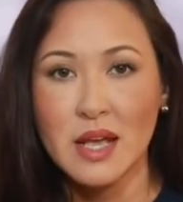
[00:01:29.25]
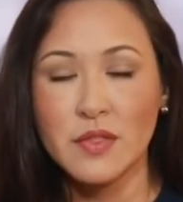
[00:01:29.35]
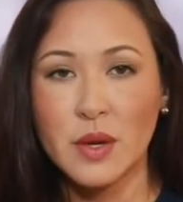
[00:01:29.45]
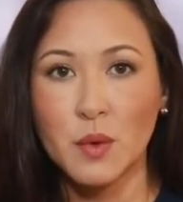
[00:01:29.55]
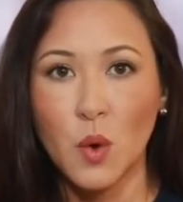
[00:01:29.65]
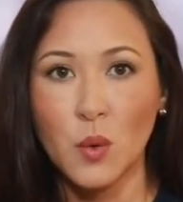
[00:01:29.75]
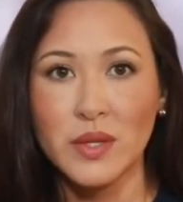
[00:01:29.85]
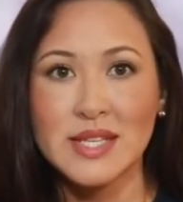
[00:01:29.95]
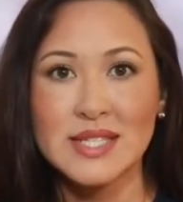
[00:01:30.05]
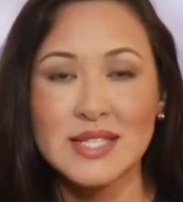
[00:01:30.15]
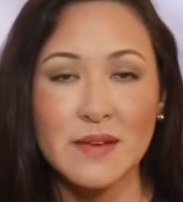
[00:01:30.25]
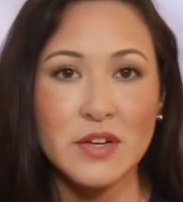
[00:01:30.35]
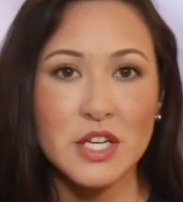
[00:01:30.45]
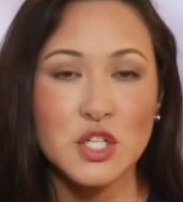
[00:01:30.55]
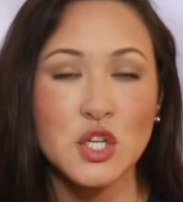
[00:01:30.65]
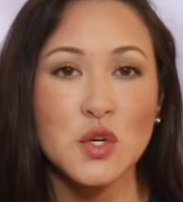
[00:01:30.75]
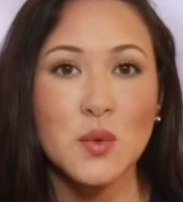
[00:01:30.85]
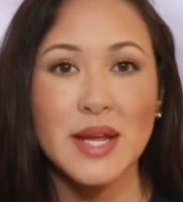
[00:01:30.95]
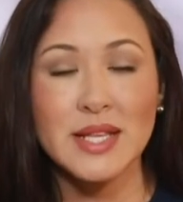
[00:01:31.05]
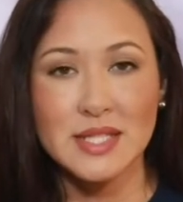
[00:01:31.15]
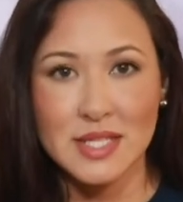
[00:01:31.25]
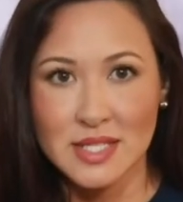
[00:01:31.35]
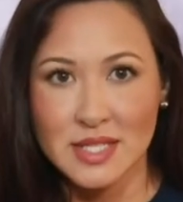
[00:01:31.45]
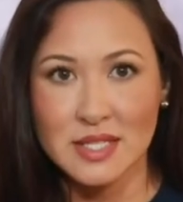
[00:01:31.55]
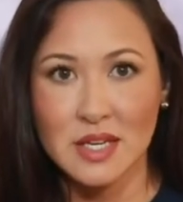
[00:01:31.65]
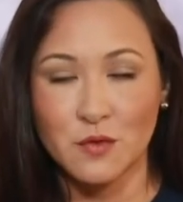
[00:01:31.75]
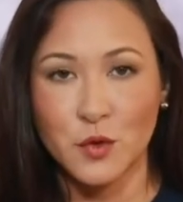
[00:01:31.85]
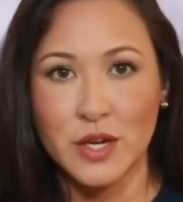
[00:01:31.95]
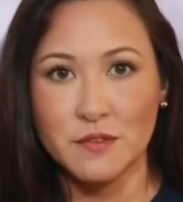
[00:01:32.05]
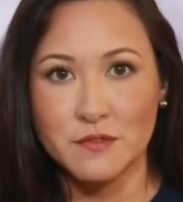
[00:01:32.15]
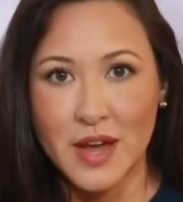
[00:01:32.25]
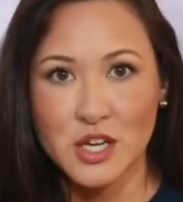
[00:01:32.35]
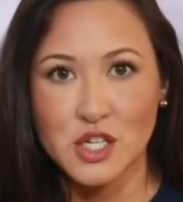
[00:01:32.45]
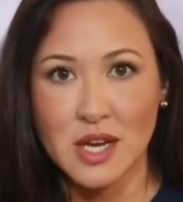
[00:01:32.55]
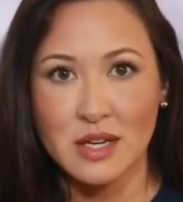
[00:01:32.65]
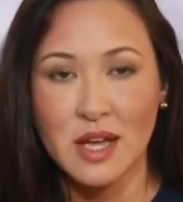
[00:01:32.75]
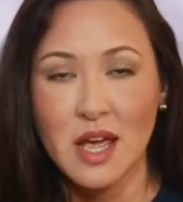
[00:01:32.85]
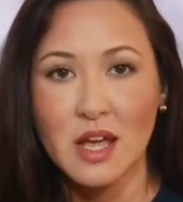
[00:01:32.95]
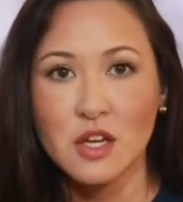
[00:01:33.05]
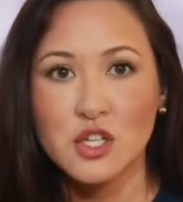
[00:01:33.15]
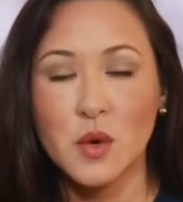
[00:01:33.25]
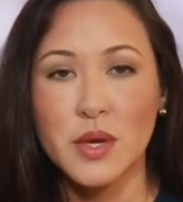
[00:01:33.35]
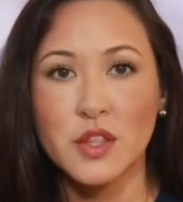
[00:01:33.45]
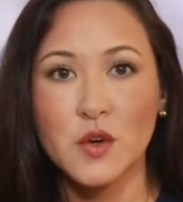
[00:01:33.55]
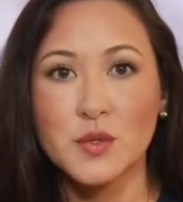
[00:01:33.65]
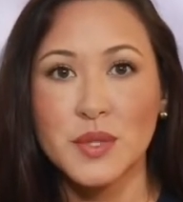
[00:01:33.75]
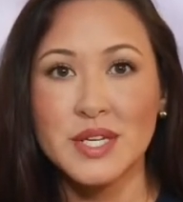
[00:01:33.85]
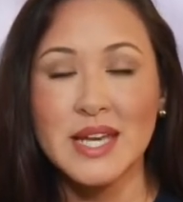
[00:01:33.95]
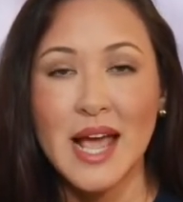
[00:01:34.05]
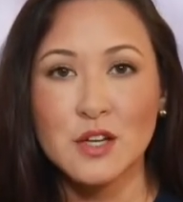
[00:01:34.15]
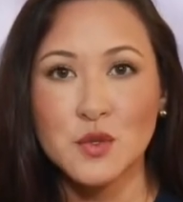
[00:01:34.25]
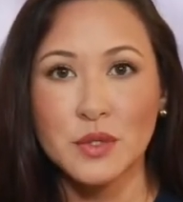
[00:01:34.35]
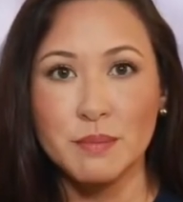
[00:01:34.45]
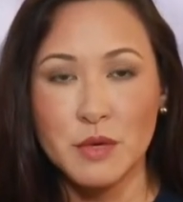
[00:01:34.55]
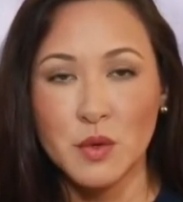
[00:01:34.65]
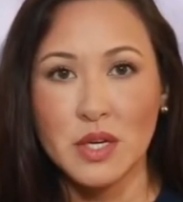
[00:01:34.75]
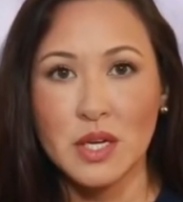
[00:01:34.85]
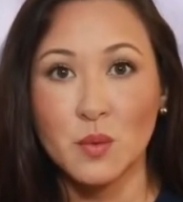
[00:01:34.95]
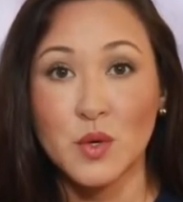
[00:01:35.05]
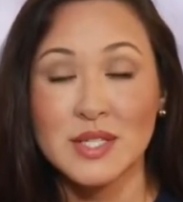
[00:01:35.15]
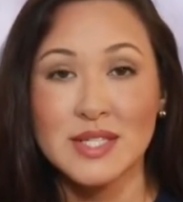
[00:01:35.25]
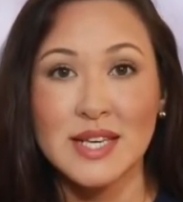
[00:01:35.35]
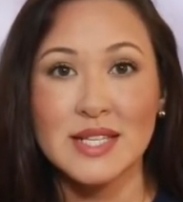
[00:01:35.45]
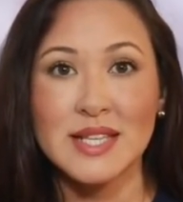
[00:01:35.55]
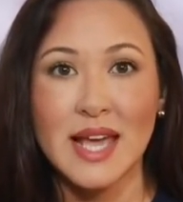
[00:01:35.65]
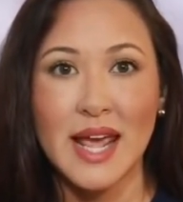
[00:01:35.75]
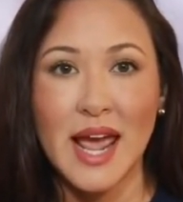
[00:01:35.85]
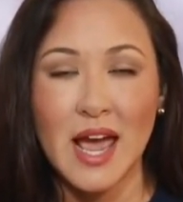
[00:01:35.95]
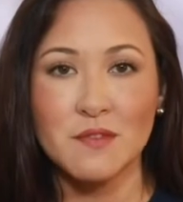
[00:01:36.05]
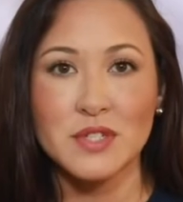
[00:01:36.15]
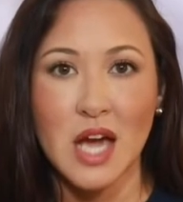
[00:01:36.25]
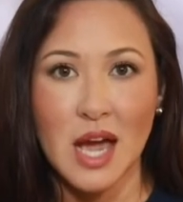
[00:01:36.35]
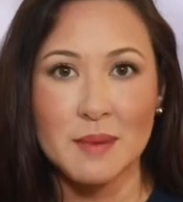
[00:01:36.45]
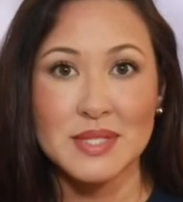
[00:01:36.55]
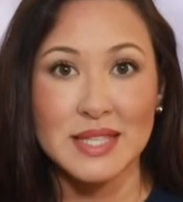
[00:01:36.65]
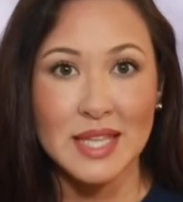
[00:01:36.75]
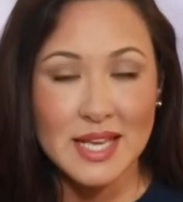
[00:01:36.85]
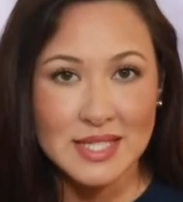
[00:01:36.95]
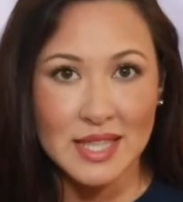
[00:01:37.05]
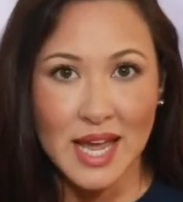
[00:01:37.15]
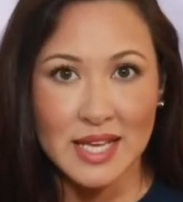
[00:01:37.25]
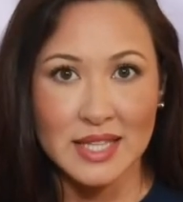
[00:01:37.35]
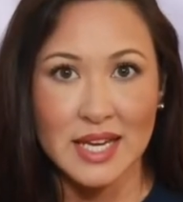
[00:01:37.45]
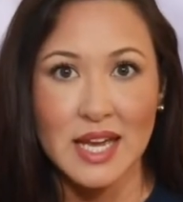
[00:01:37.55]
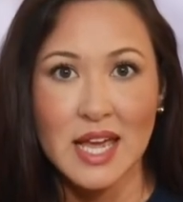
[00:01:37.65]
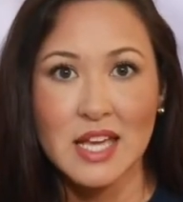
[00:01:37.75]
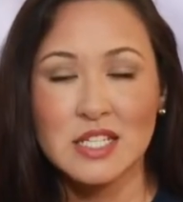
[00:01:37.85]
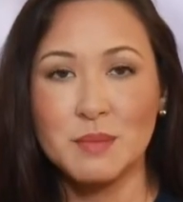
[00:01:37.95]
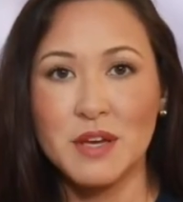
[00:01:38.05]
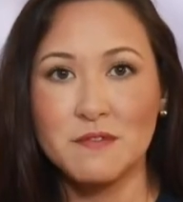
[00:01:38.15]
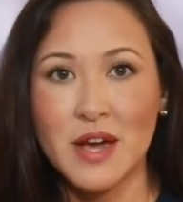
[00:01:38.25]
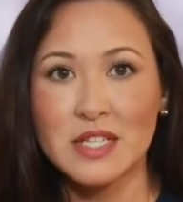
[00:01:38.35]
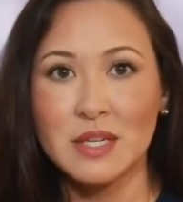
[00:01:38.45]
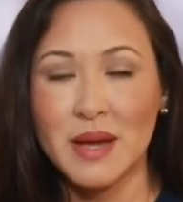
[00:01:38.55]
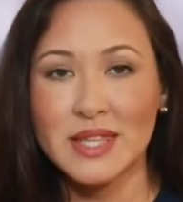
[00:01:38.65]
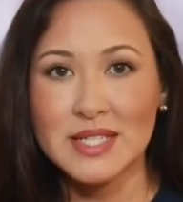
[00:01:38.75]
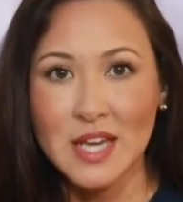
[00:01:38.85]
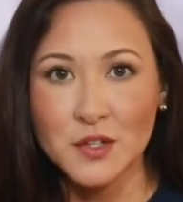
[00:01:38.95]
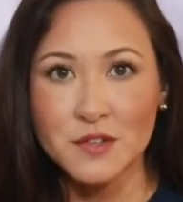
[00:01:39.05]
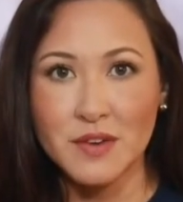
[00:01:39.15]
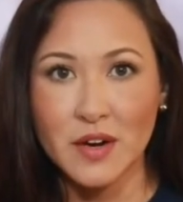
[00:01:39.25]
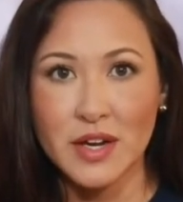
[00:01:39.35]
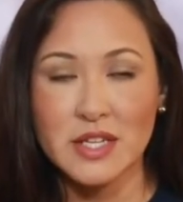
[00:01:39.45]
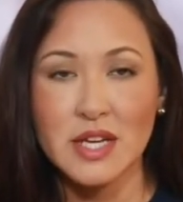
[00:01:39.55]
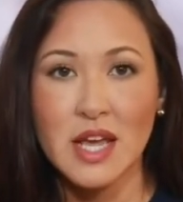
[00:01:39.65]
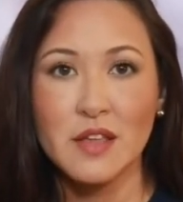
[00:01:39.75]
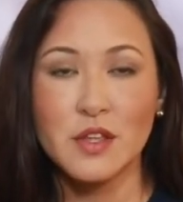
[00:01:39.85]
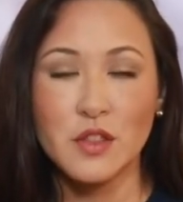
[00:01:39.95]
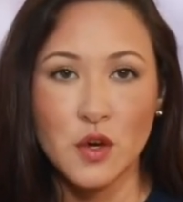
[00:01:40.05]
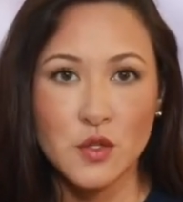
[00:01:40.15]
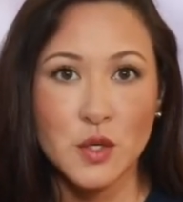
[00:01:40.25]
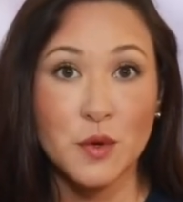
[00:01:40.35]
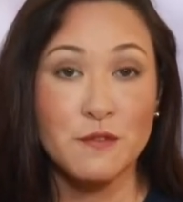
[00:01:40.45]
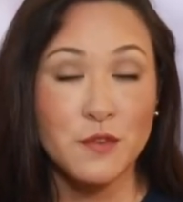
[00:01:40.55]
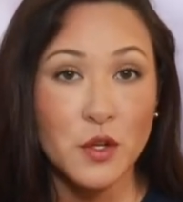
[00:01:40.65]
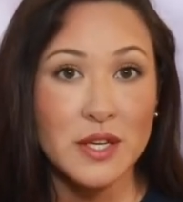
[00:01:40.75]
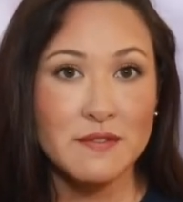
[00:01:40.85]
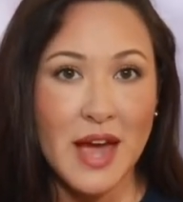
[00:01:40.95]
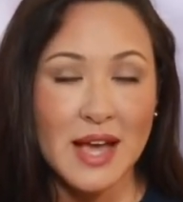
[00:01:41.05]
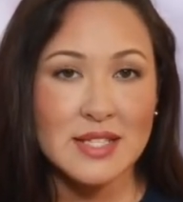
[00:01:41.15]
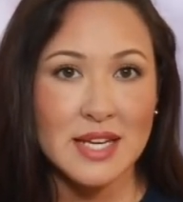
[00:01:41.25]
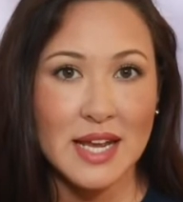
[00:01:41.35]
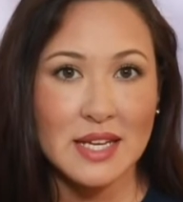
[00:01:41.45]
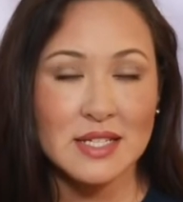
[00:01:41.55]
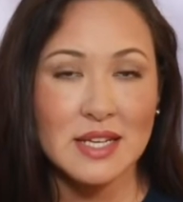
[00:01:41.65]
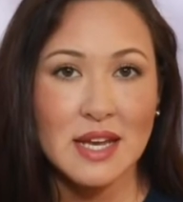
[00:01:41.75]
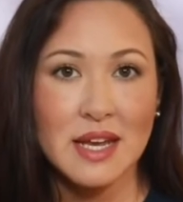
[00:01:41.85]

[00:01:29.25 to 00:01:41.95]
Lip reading: there were only 72 instances of reinfection, showing those with natural immunity were 6.5 times less likely to be affected by the Delta variant than those who were fully vaccinated.